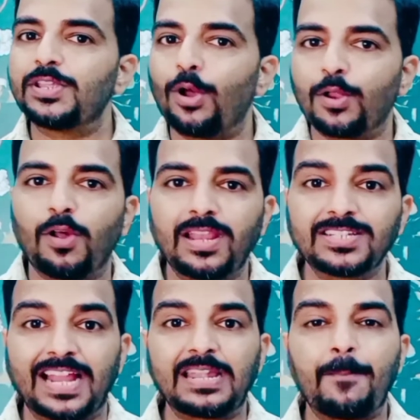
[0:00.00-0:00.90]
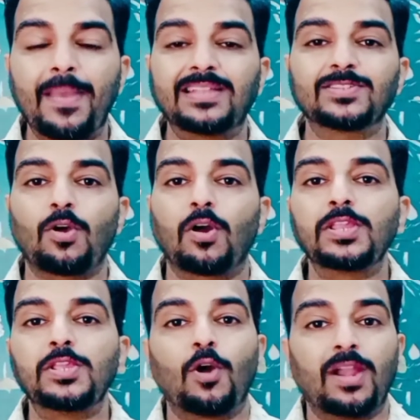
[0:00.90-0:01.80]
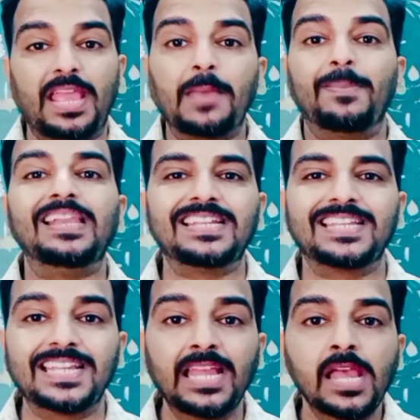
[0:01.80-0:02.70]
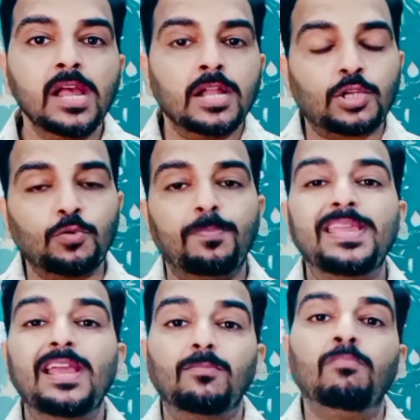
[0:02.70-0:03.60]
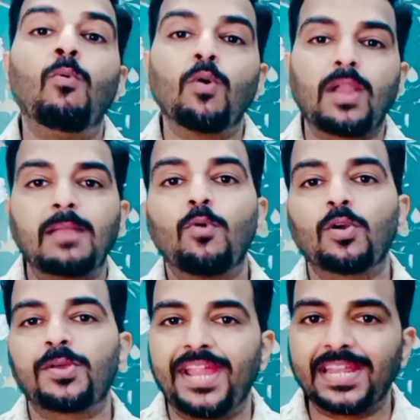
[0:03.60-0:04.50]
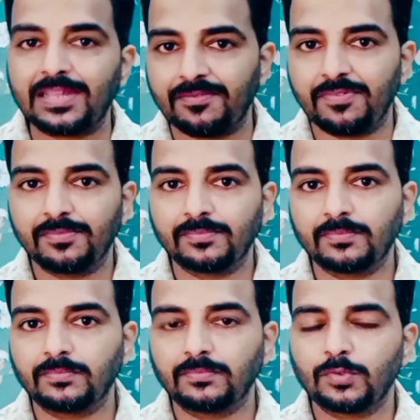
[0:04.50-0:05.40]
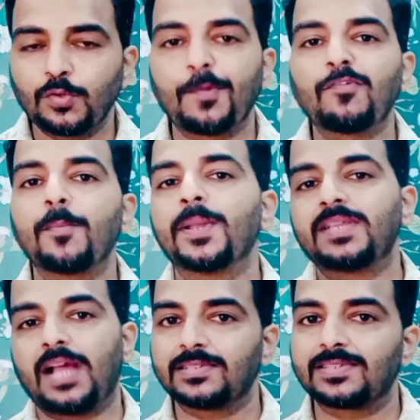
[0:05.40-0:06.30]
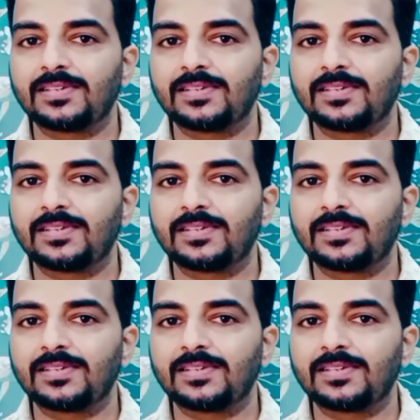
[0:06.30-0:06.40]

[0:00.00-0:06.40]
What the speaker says: knowledge, and depends on your ability to be more and more creative to perform your task.